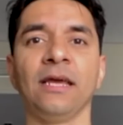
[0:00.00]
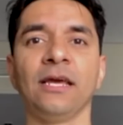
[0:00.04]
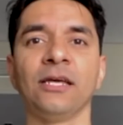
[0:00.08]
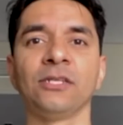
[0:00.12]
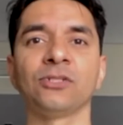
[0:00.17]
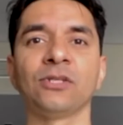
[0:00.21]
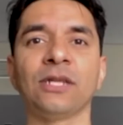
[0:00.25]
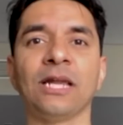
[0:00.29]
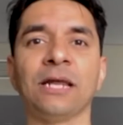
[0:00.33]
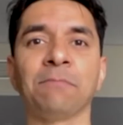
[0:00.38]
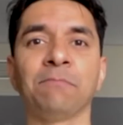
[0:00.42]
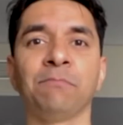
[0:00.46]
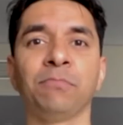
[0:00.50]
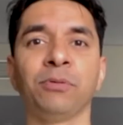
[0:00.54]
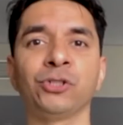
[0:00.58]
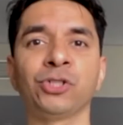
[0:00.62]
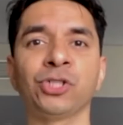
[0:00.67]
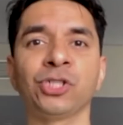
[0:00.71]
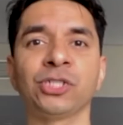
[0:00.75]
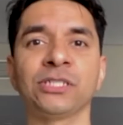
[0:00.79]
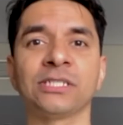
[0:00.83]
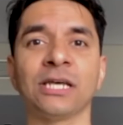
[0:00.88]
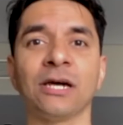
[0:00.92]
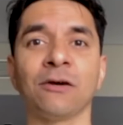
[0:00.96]
So that
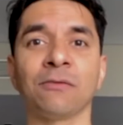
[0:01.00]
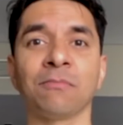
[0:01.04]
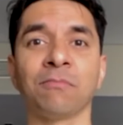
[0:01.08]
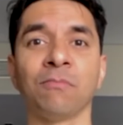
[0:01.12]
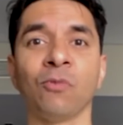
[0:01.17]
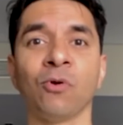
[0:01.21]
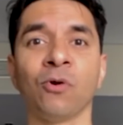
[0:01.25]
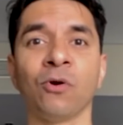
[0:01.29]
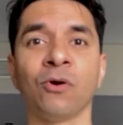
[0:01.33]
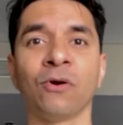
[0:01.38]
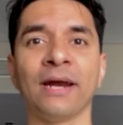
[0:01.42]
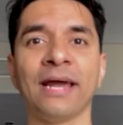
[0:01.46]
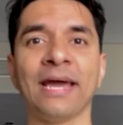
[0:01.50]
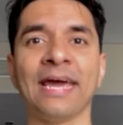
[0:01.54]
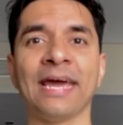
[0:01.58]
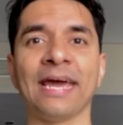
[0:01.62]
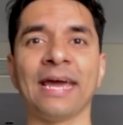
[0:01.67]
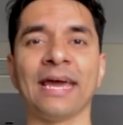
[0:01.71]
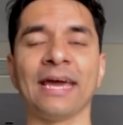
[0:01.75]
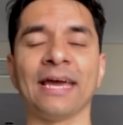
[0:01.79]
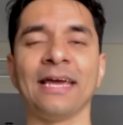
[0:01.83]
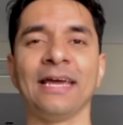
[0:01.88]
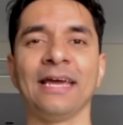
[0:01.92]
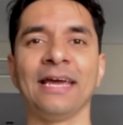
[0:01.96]
pushes out more
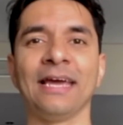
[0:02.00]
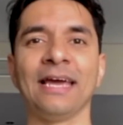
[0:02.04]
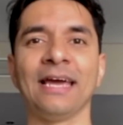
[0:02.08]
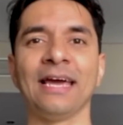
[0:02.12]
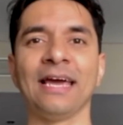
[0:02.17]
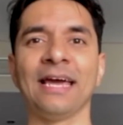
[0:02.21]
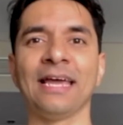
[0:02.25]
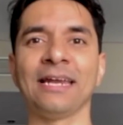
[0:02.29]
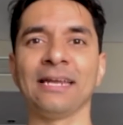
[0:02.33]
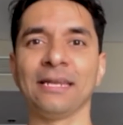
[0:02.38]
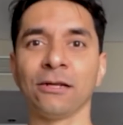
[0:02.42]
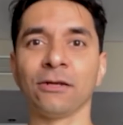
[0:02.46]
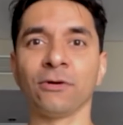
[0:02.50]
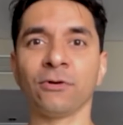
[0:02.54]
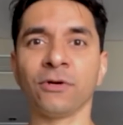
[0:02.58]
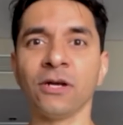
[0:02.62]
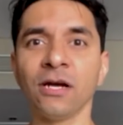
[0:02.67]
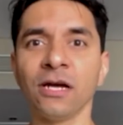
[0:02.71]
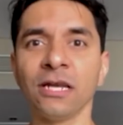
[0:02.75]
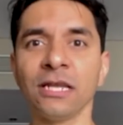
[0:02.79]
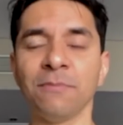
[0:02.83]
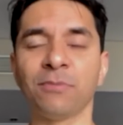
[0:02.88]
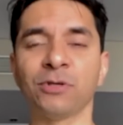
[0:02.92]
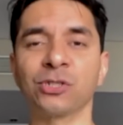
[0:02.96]
air and it'll
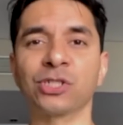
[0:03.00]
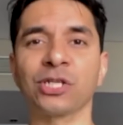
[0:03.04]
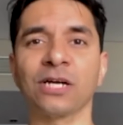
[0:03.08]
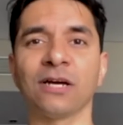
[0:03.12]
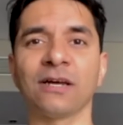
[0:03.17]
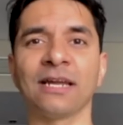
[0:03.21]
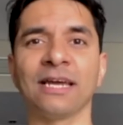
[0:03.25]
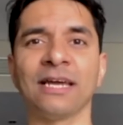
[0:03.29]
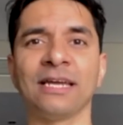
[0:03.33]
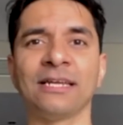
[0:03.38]
really push out air.